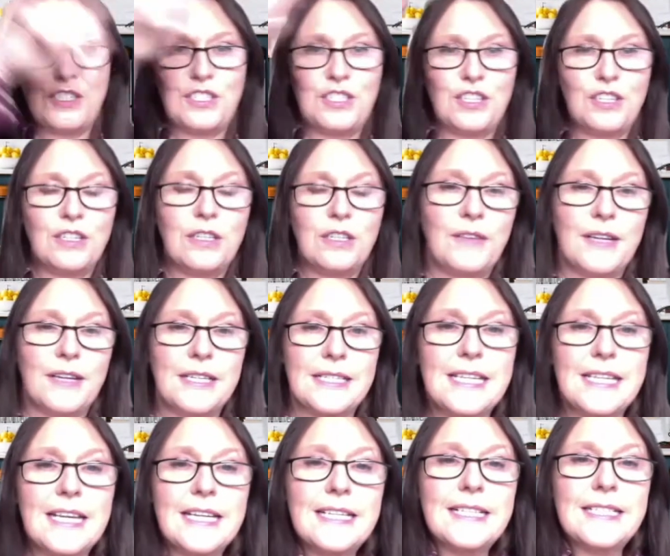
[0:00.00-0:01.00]
circle of
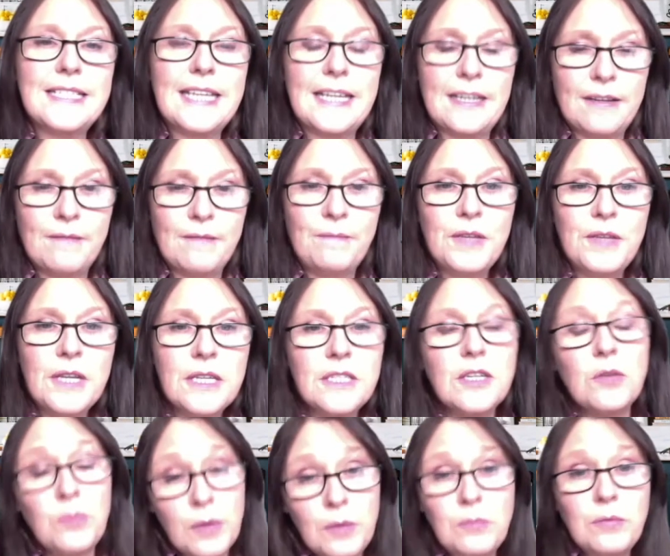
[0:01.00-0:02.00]
anxiety. So
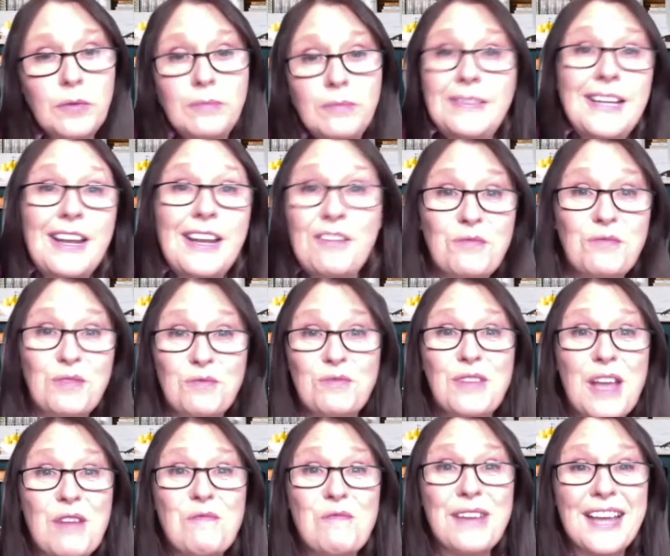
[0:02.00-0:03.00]
we
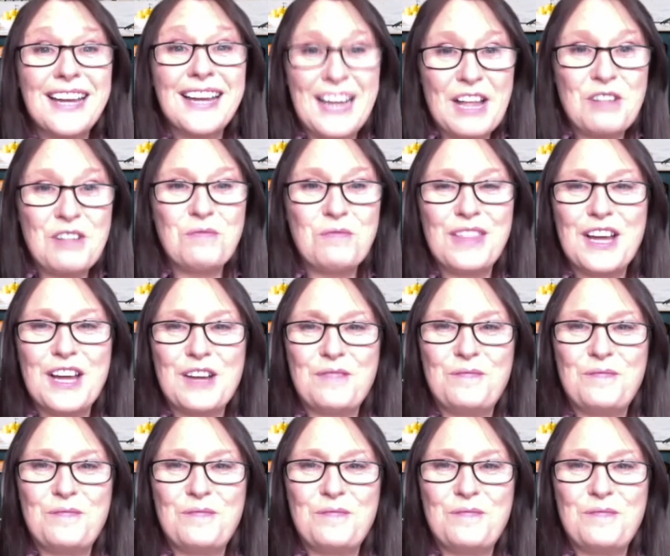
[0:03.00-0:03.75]
can help with that.